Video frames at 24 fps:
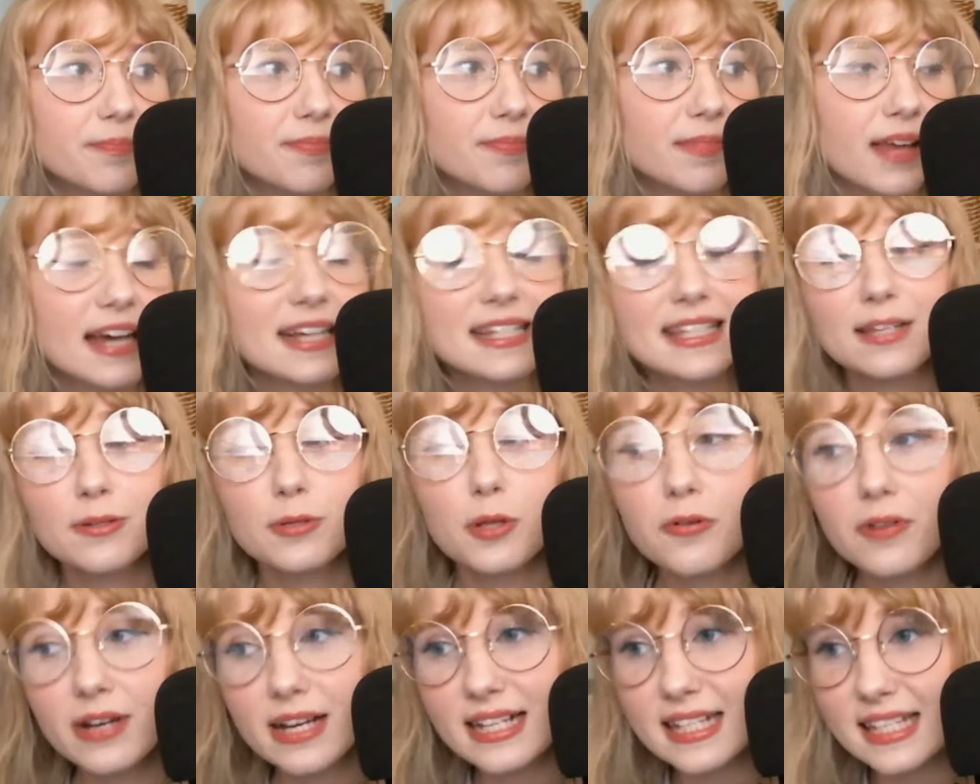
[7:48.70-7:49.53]
I still
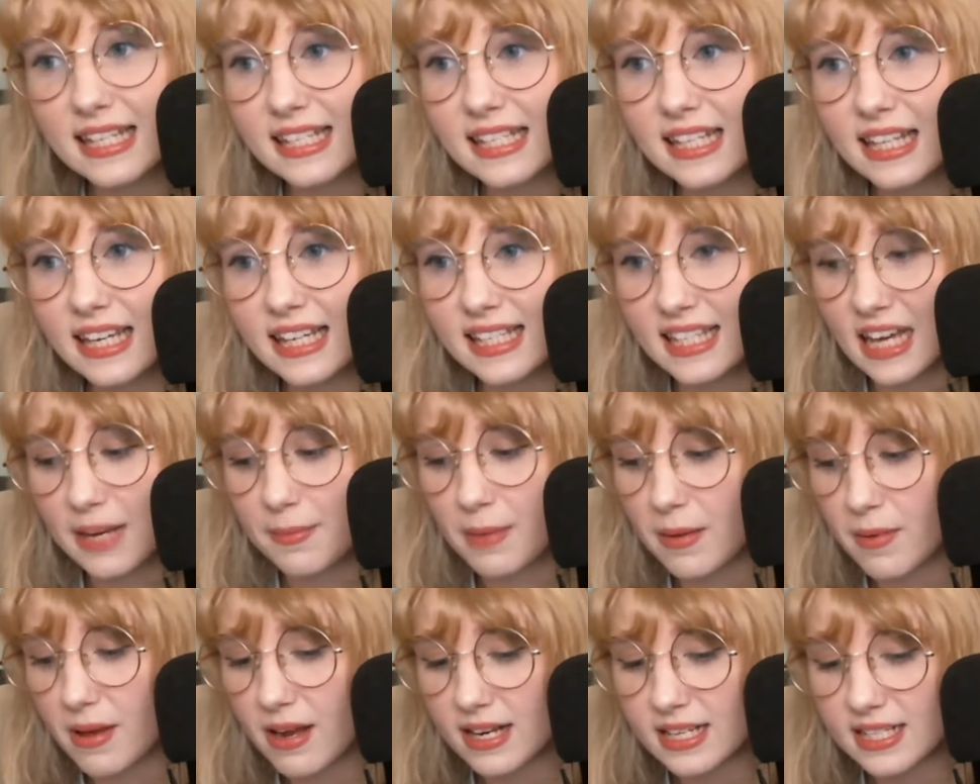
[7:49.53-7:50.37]
don't consistently take
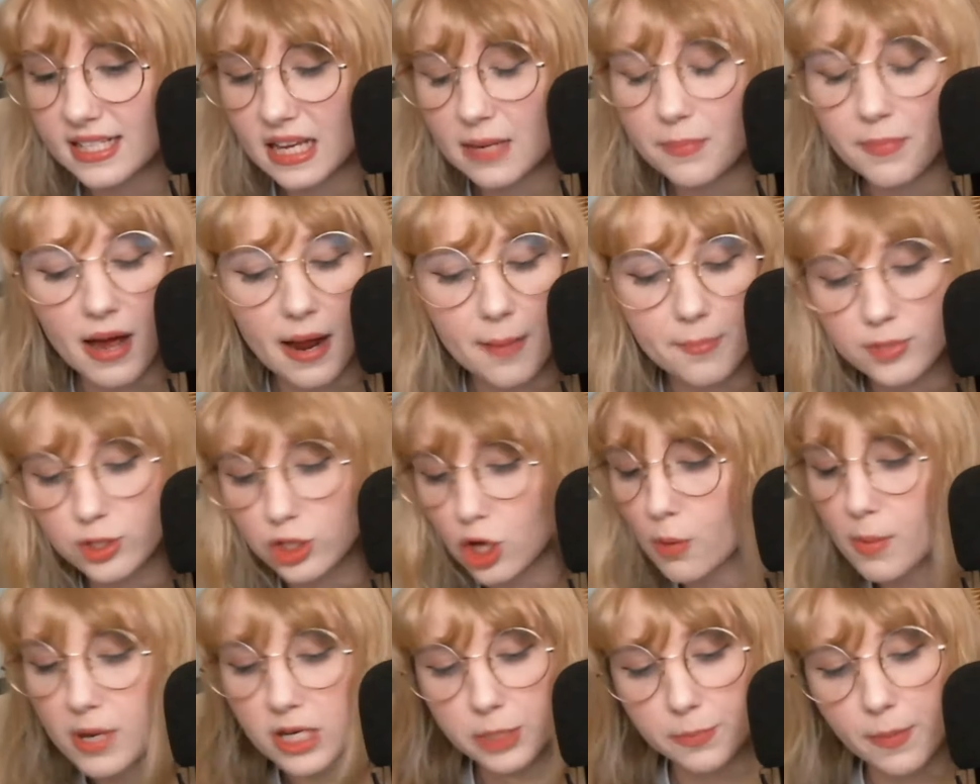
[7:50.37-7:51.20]
my medicine, but I'm so
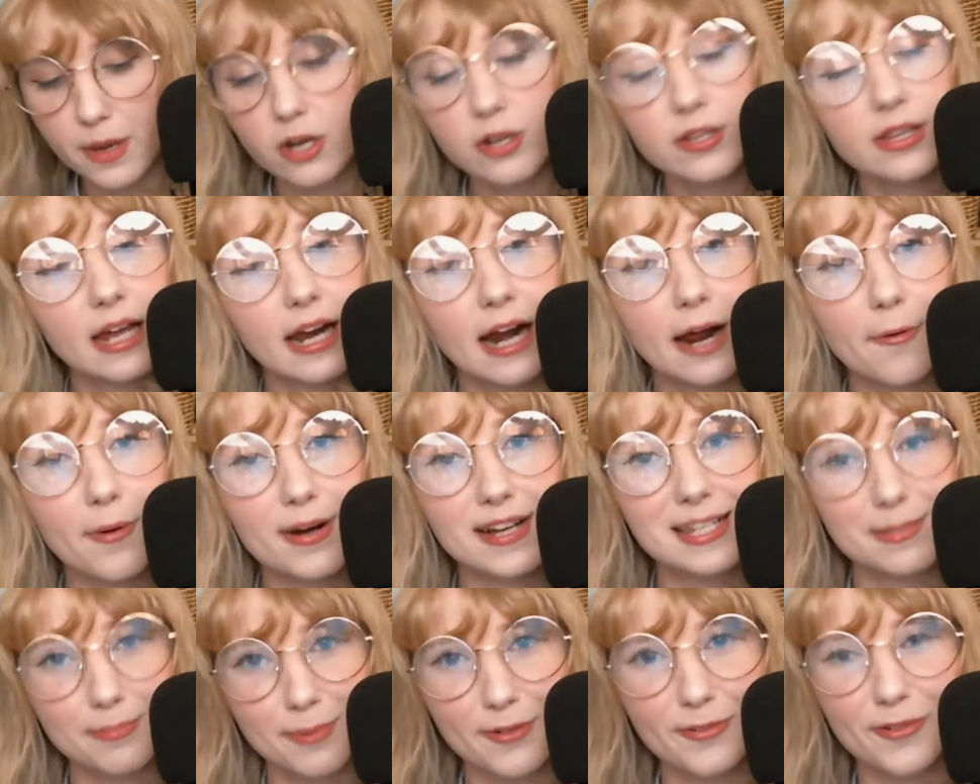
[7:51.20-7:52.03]
much better than I
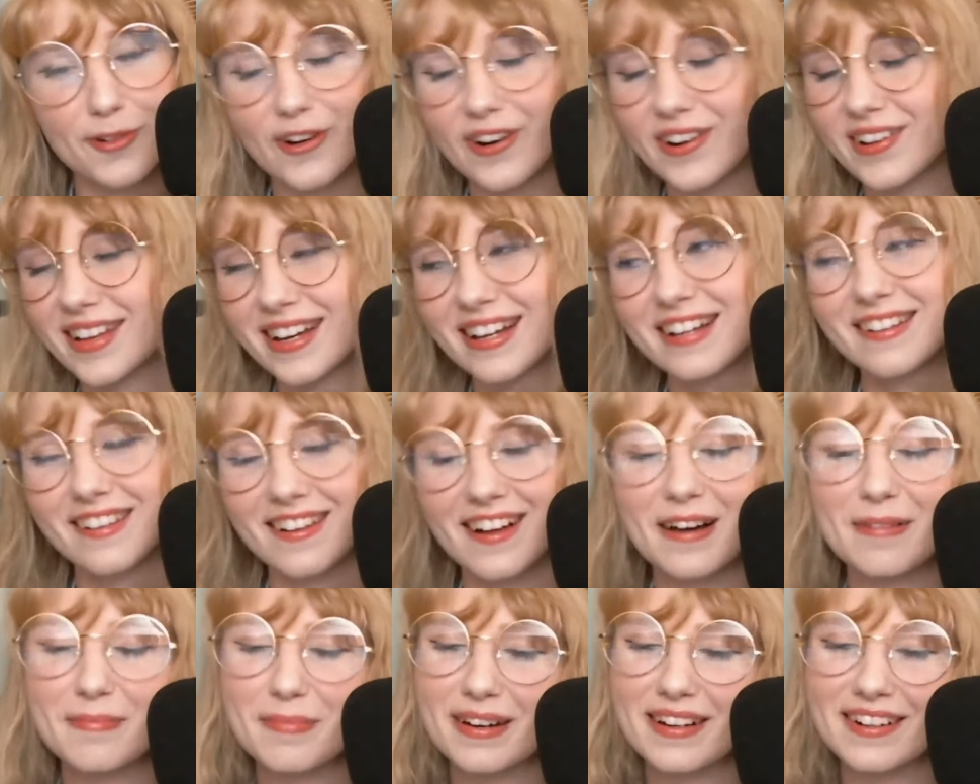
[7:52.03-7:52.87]
was before, like a
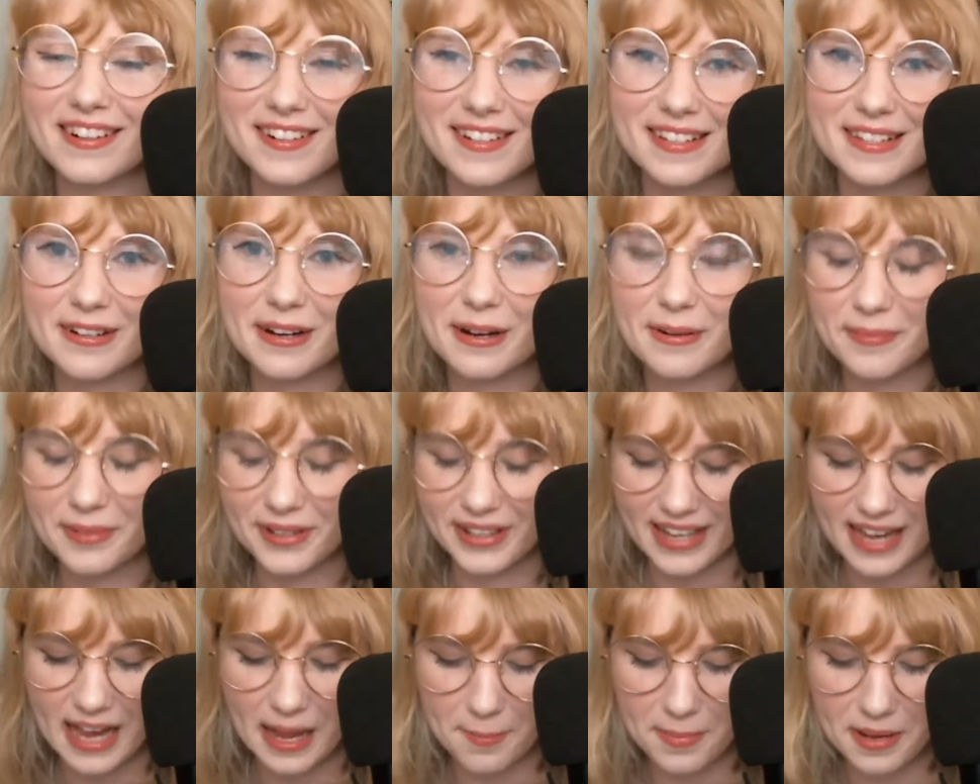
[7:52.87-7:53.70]
lot better. So I'm
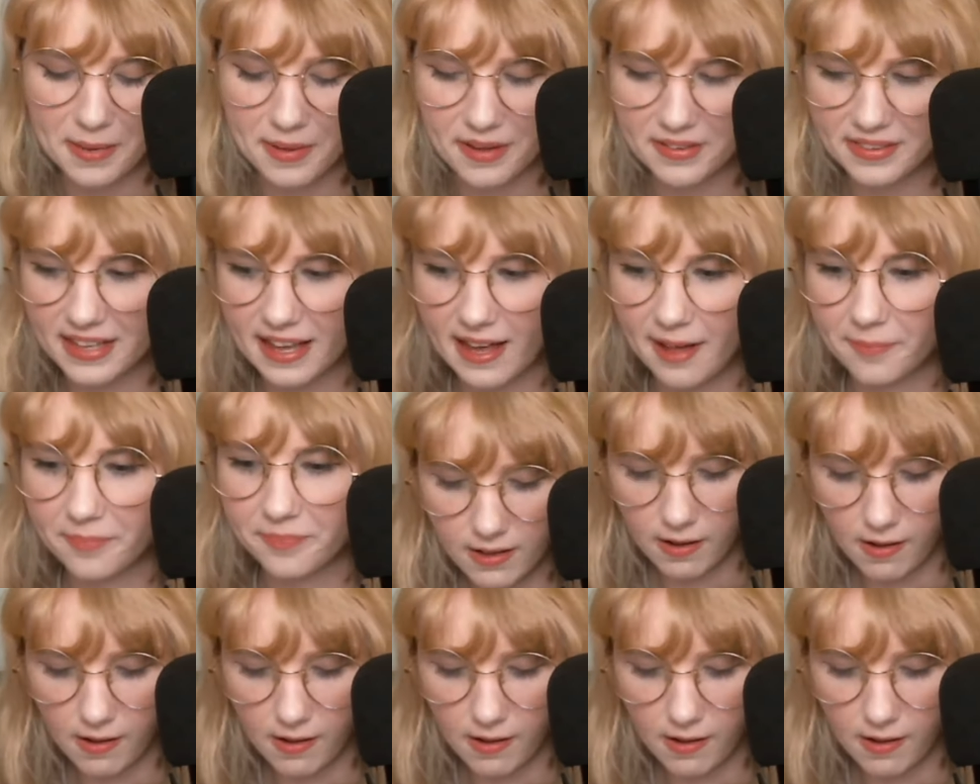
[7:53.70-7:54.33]
really happy about that.